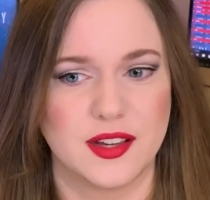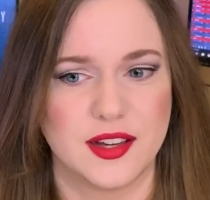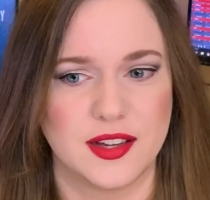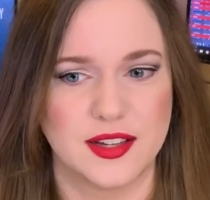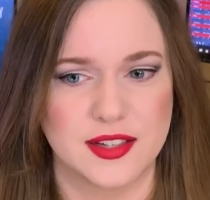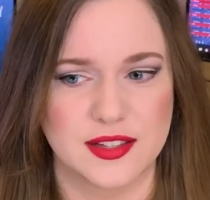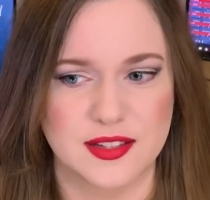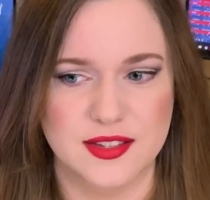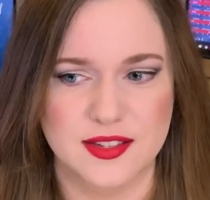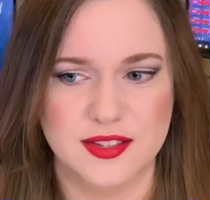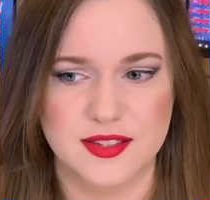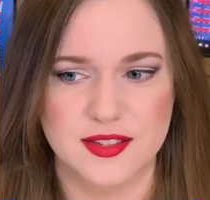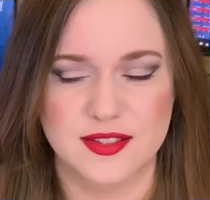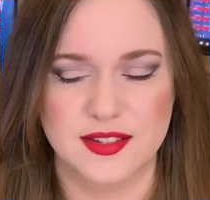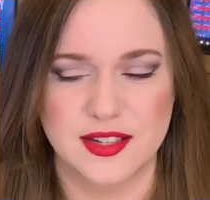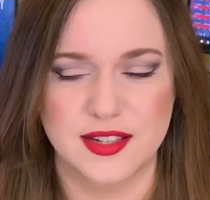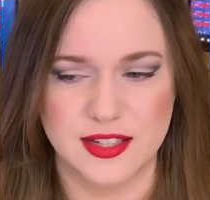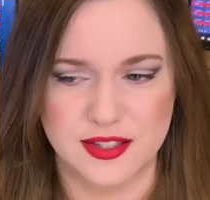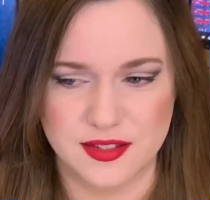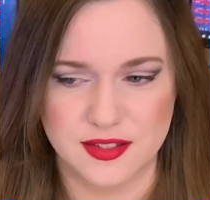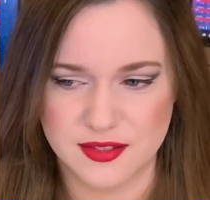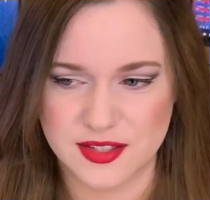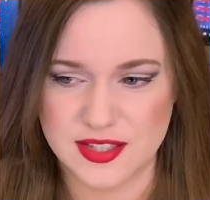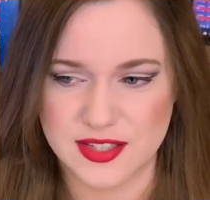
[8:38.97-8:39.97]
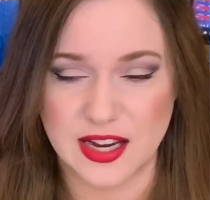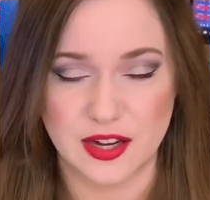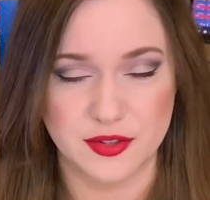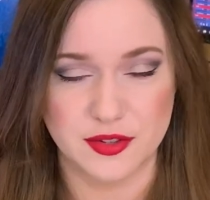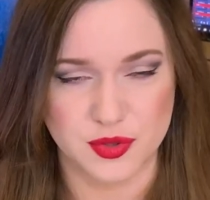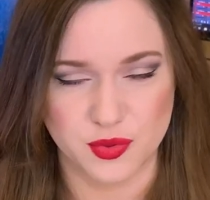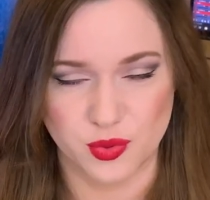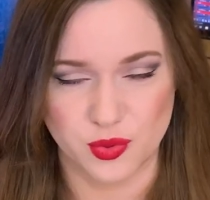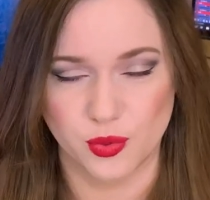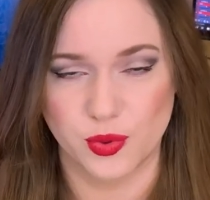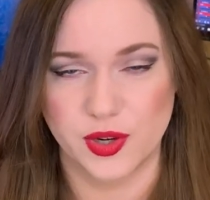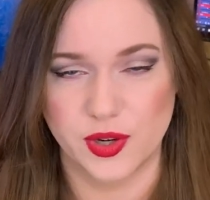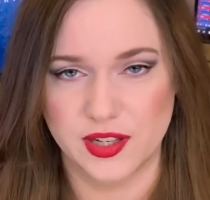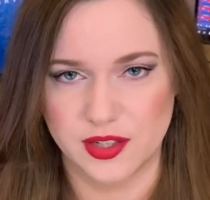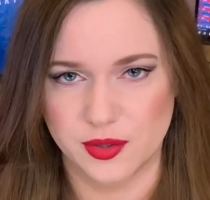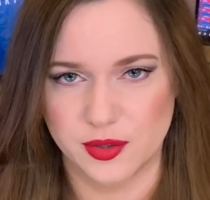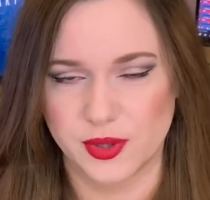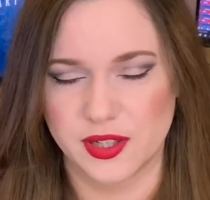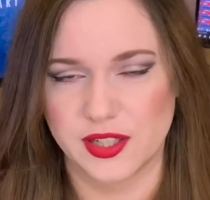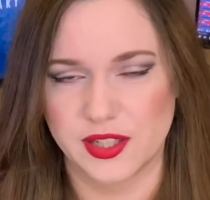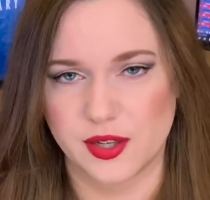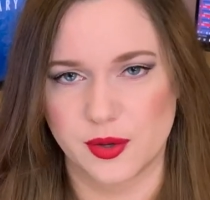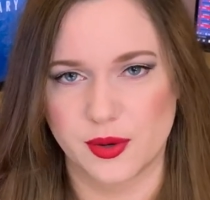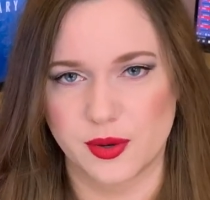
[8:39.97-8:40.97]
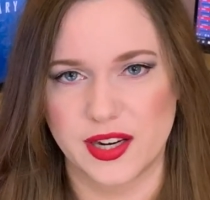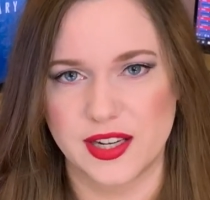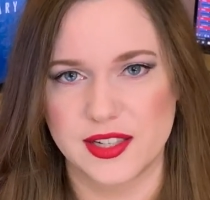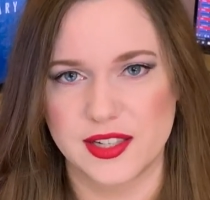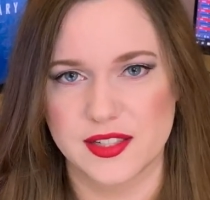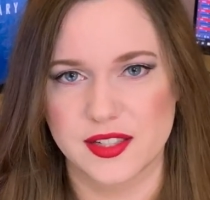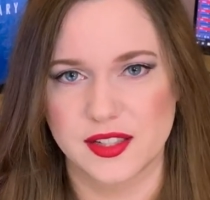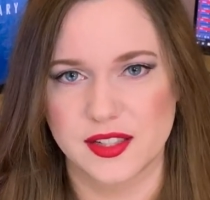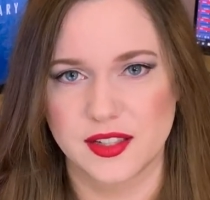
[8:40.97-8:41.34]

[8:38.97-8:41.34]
It sounds really, really great.